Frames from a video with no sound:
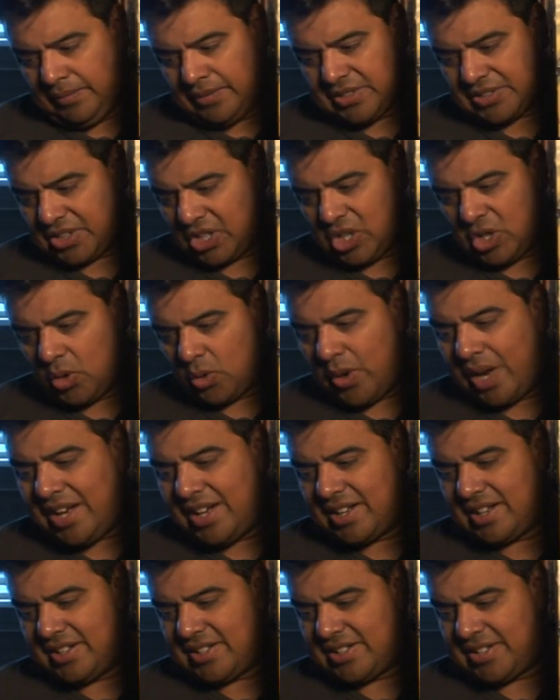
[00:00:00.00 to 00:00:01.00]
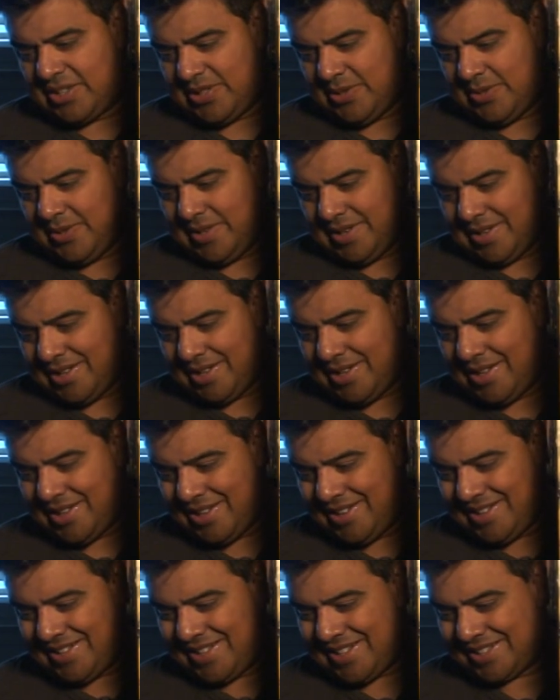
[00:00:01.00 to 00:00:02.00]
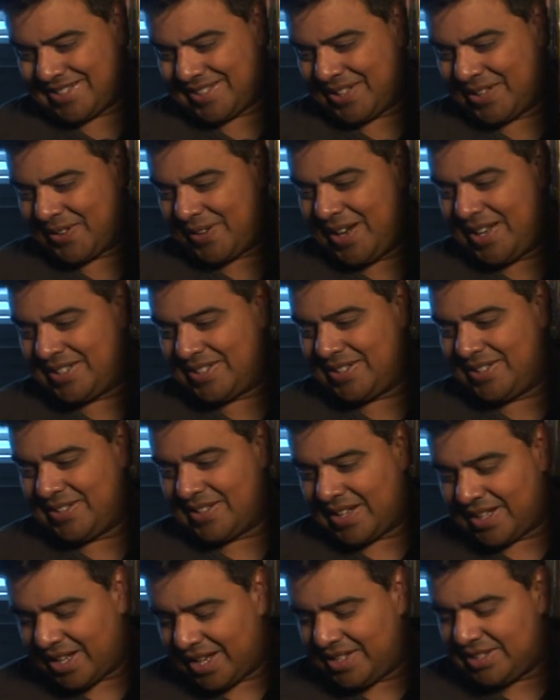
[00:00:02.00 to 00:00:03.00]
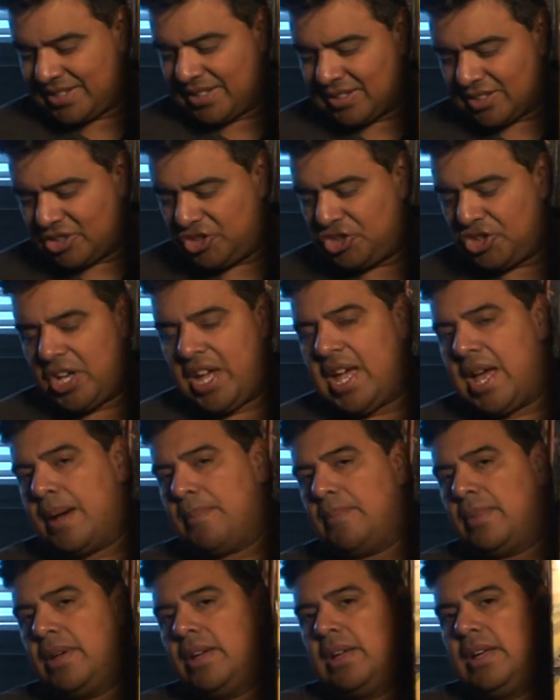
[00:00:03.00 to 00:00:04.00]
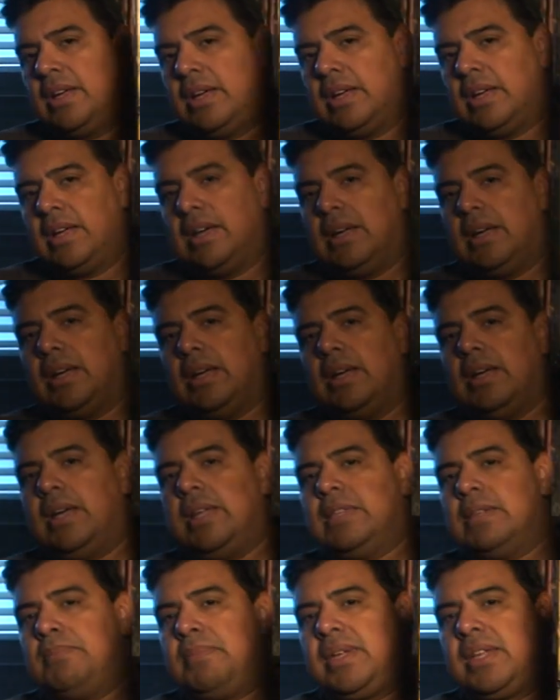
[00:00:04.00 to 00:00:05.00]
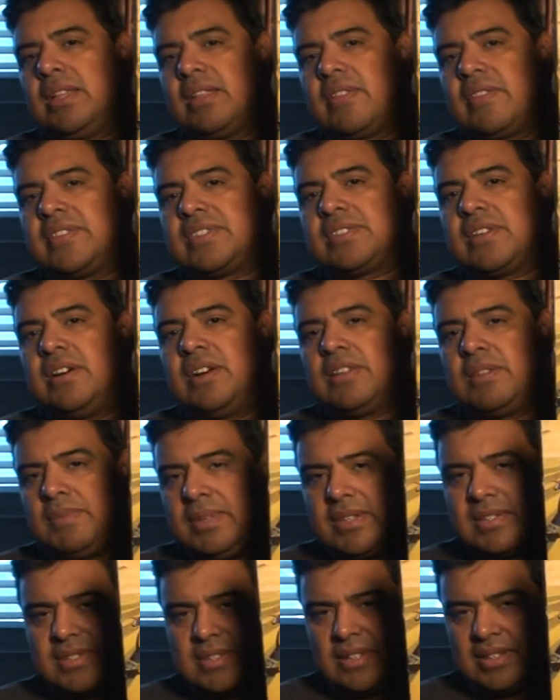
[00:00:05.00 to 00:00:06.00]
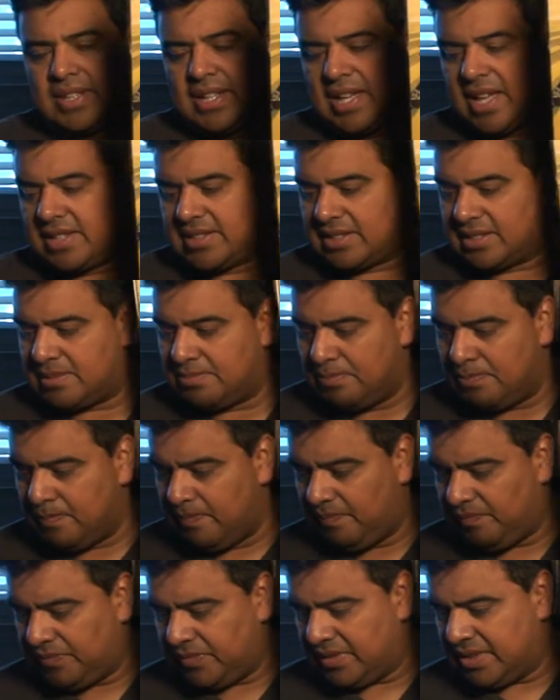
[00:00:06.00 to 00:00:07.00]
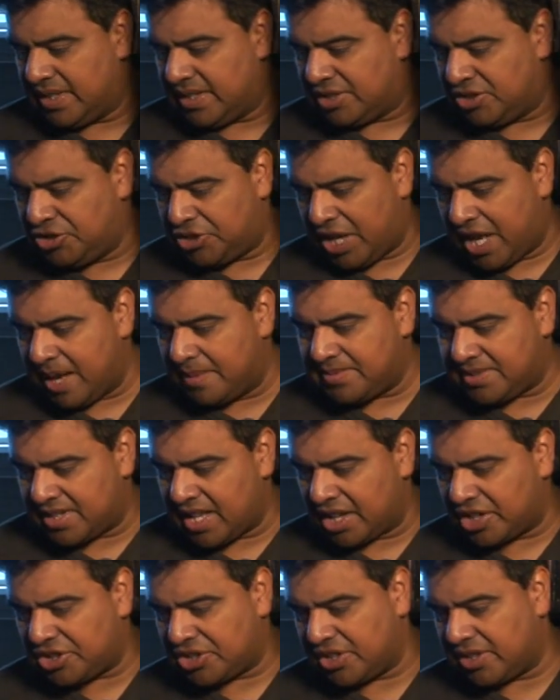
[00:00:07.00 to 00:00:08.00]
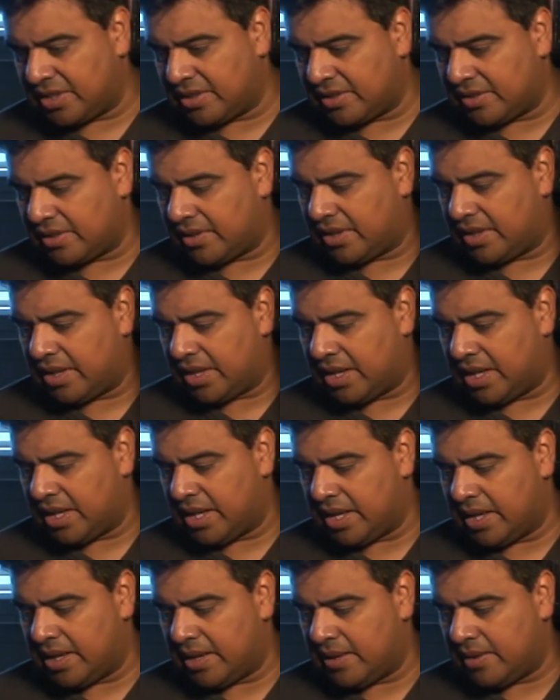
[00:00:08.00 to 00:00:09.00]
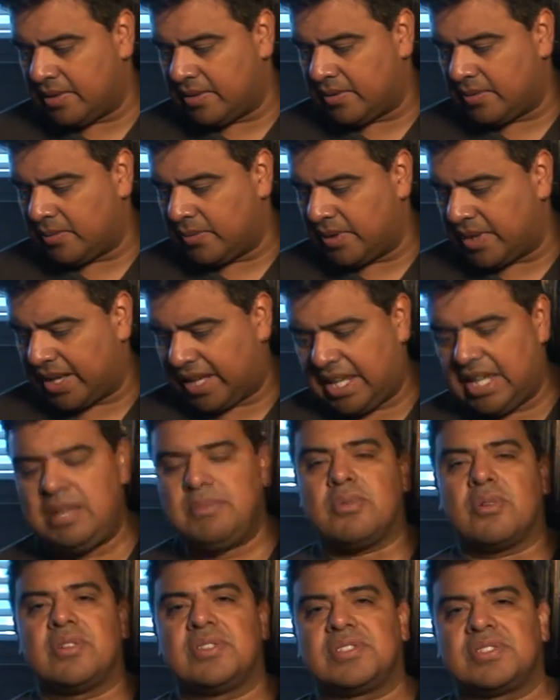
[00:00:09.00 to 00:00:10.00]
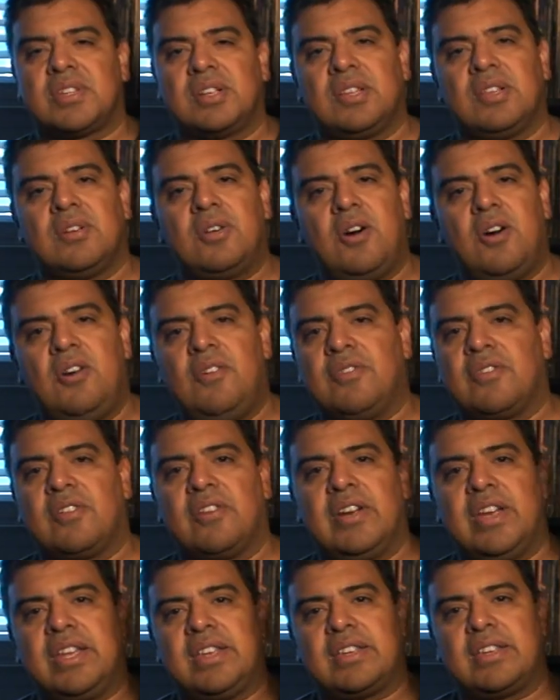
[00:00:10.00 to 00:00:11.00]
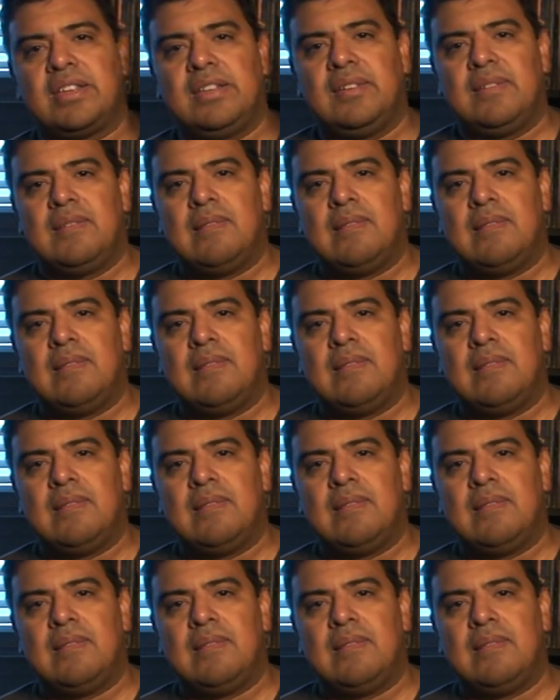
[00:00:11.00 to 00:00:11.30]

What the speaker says: just a great tune. Just a great tune. A nice little jam in the middle of the song. The middle of the song that has this jam section with a keyboard solo over it.